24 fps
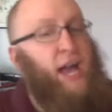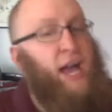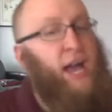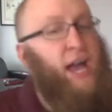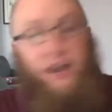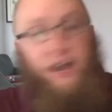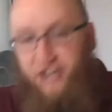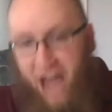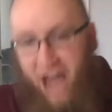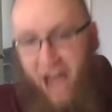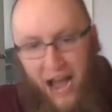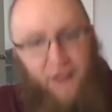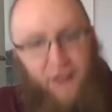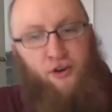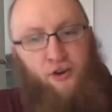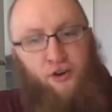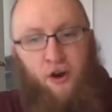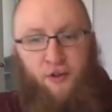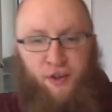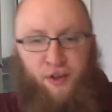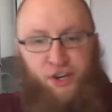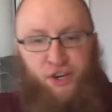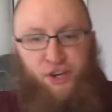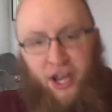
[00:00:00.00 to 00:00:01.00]
structure,
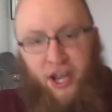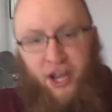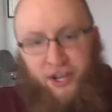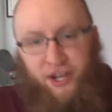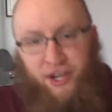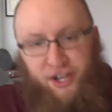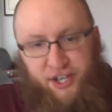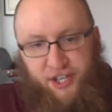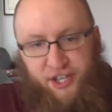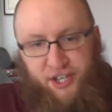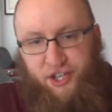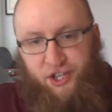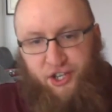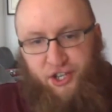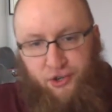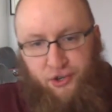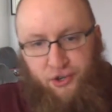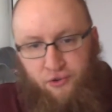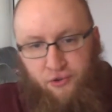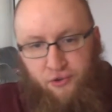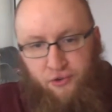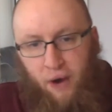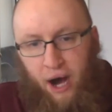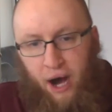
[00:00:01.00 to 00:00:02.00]
which don't take effect
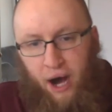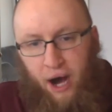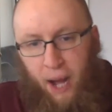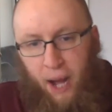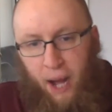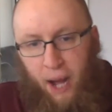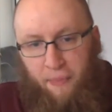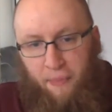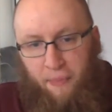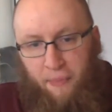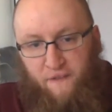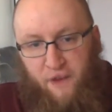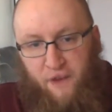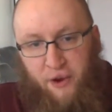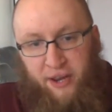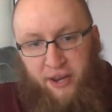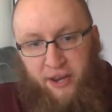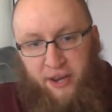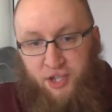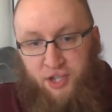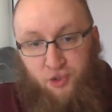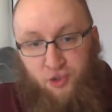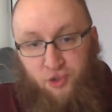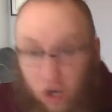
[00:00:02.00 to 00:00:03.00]
next year. The
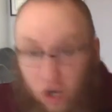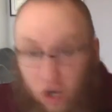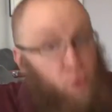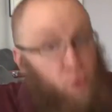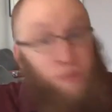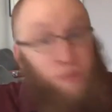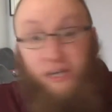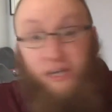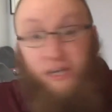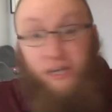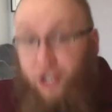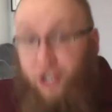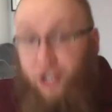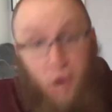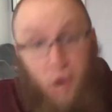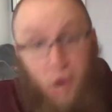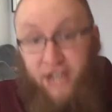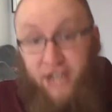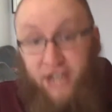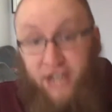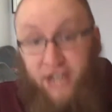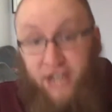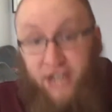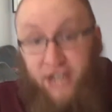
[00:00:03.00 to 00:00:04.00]
puppies are still
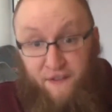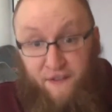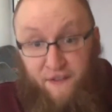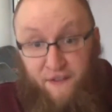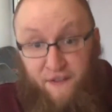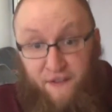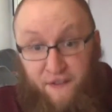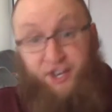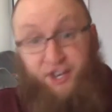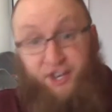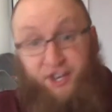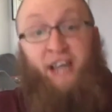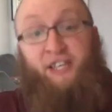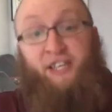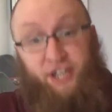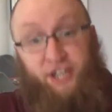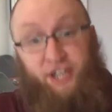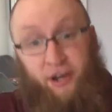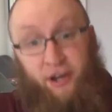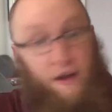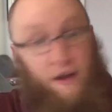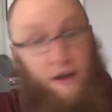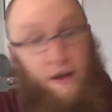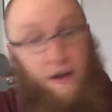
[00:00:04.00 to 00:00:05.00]
going to clog the
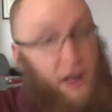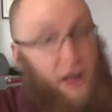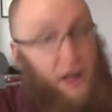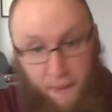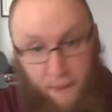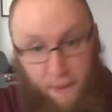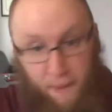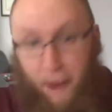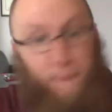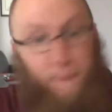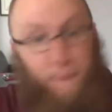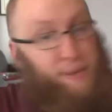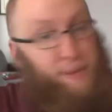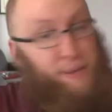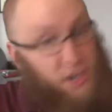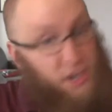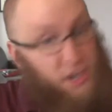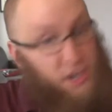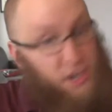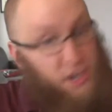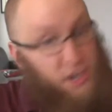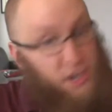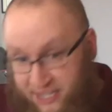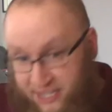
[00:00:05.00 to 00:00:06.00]
ballot next year.
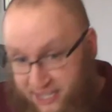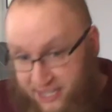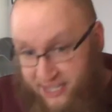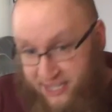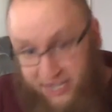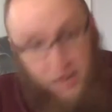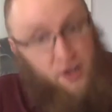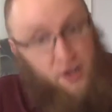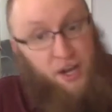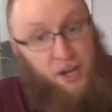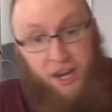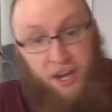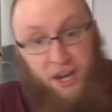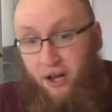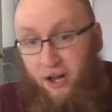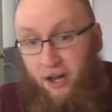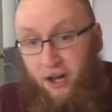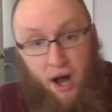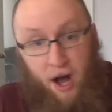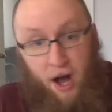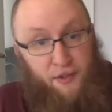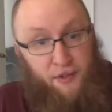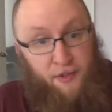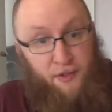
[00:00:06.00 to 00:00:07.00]
It is going to be a
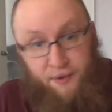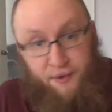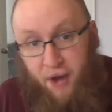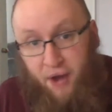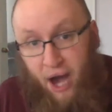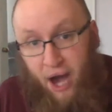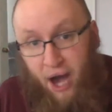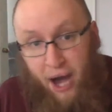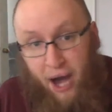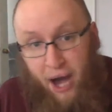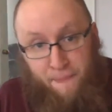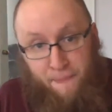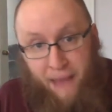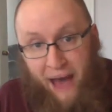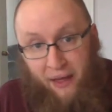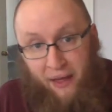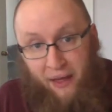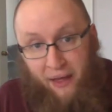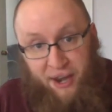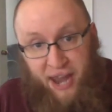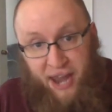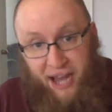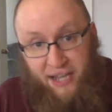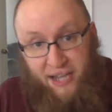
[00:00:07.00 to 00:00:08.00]
hell of a fight
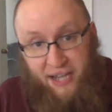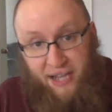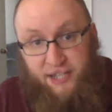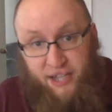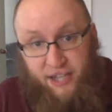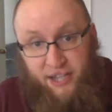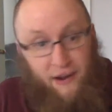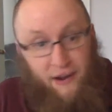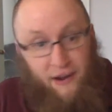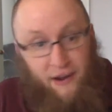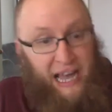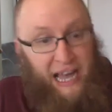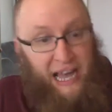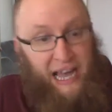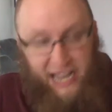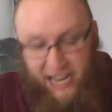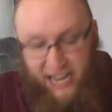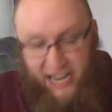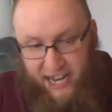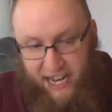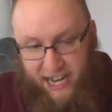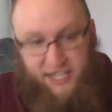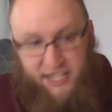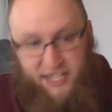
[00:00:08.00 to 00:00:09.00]
within sci-fi
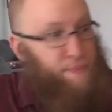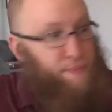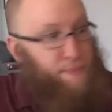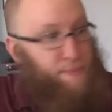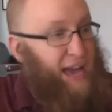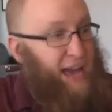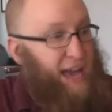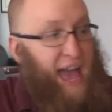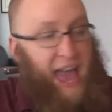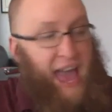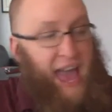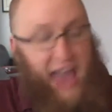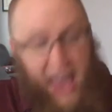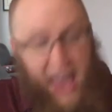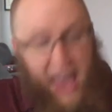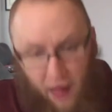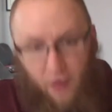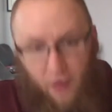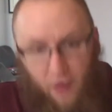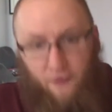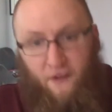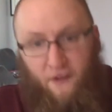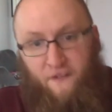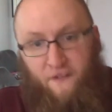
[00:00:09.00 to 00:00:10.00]
fandom
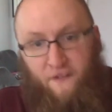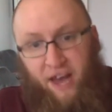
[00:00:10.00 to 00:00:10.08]
to